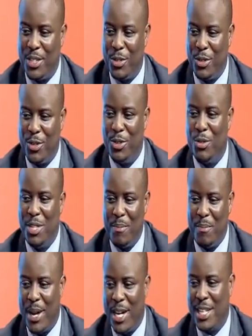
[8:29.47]
Should you
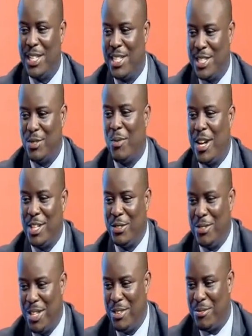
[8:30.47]
depart, this is what
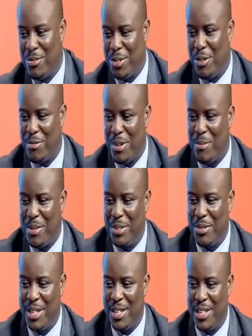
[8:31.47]
you leave your
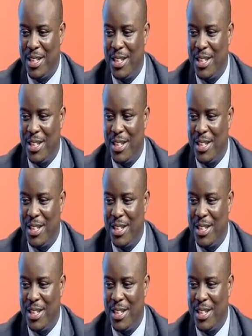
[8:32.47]
family with.